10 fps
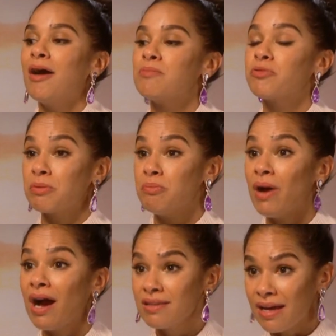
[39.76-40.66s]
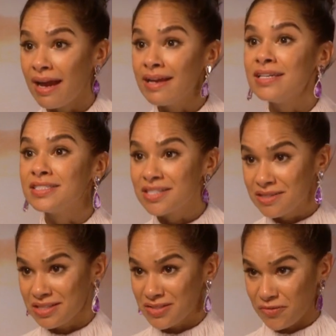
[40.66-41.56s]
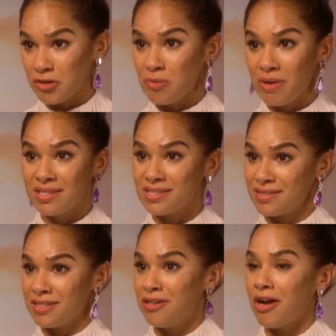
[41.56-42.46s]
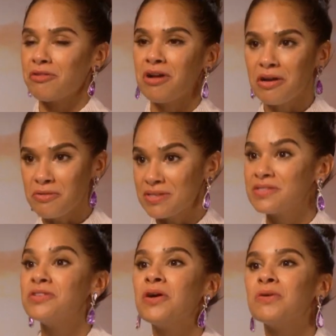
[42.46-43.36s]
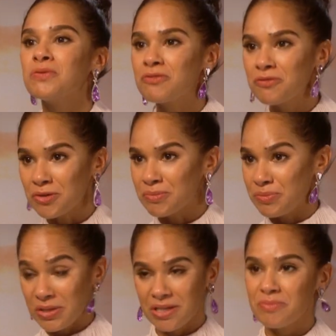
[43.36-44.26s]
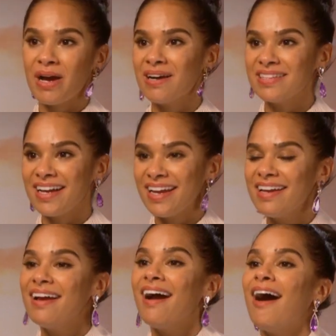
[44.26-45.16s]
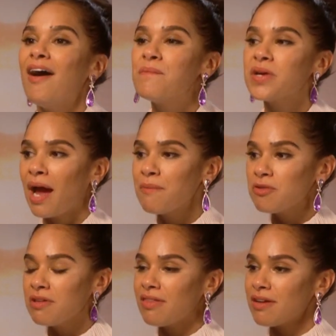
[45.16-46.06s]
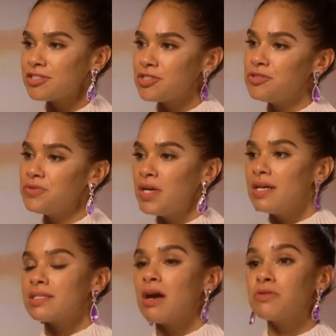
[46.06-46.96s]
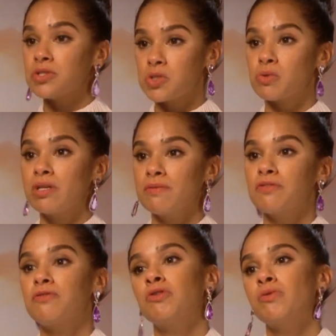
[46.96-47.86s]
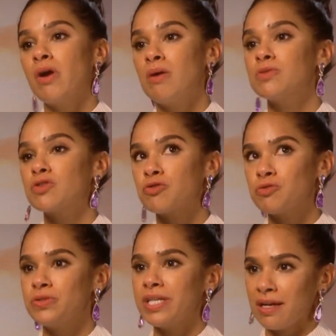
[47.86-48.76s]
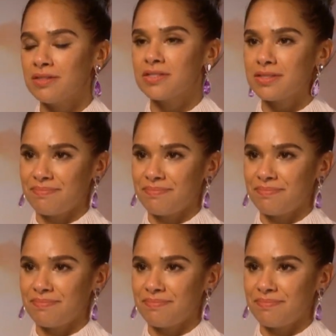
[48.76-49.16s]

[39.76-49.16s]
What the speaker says: bring ballet into this film, as the Nutcracker is known for being a ballet. But I'm really there to tell the story of the Four Realms through dance.